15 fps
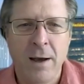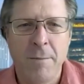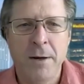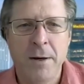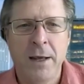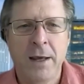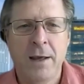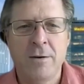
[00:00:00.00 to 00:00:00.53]
how
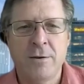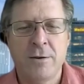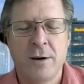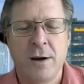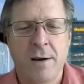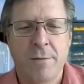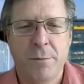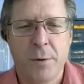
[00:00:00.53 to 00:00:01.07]
many kids you
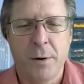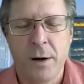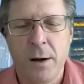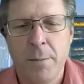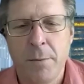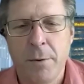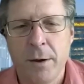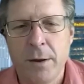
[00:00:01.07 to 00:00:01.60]
have per
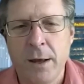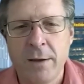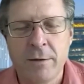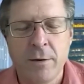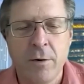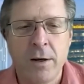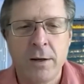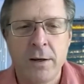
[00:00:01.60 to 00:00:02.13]
couple, and that's
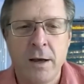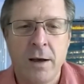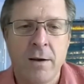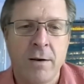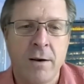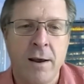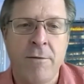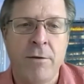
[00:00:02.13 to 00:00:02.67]
going
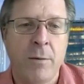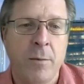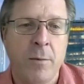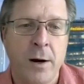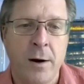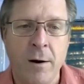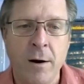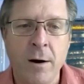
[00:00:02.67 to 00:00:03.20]
down
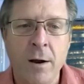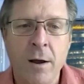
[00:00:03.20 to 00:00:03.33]
everywhere.